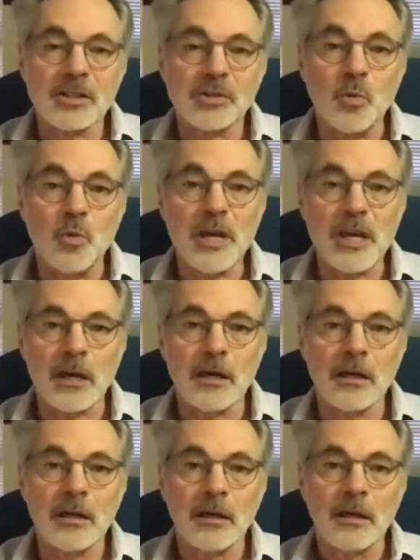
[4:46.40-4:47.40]

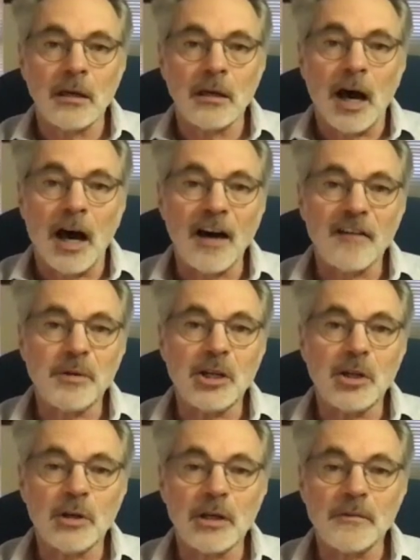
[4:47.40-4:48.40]
week, I've been
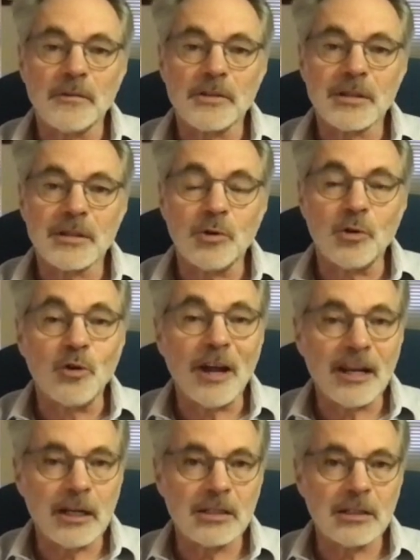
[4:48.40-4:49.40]
looking for some
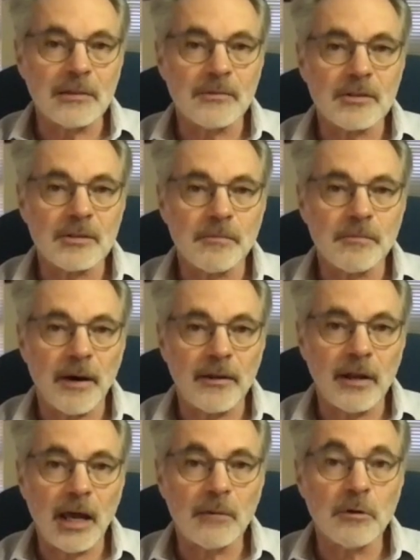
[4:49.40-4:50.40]
relatives by the
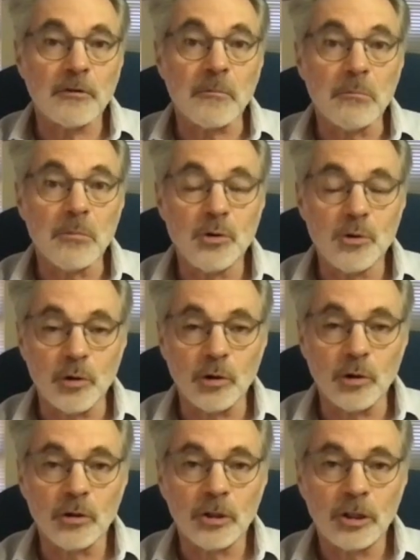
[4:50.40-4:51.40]
name of
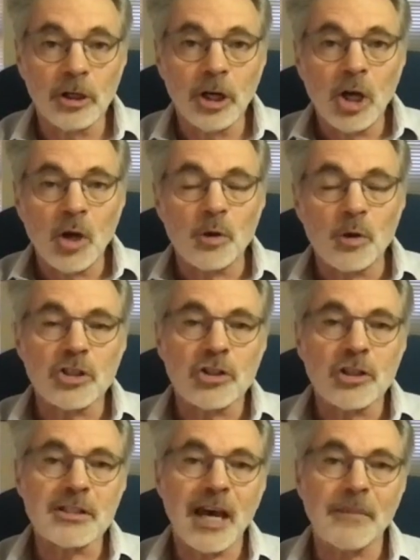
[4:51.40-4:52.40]
Moon, which
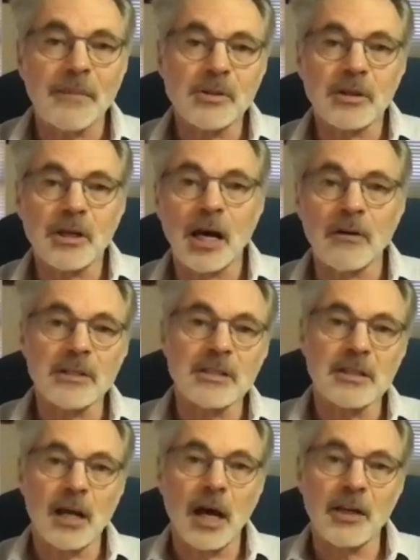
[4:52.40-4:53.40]
just happened to
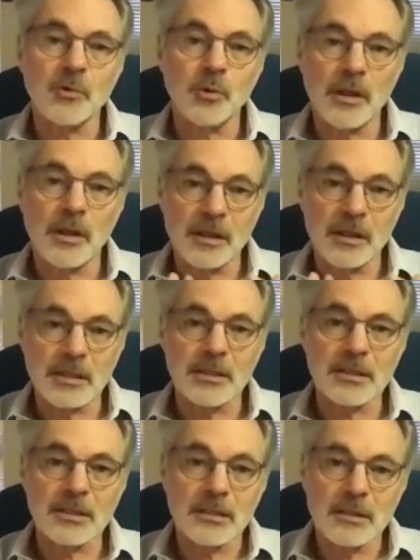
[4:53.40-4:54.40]
coincide with
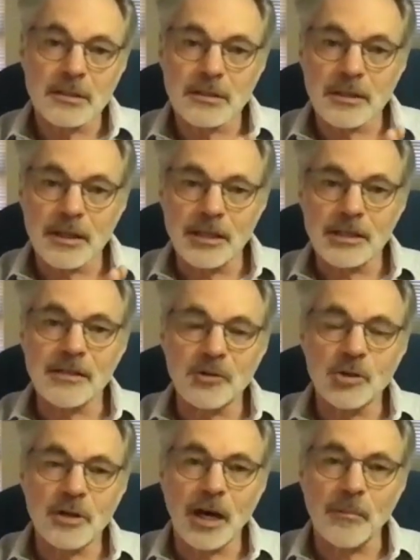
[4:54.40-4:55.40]
this
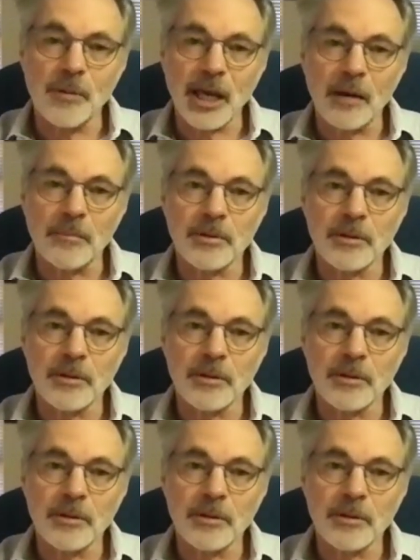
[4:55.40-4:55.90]
interview coming up.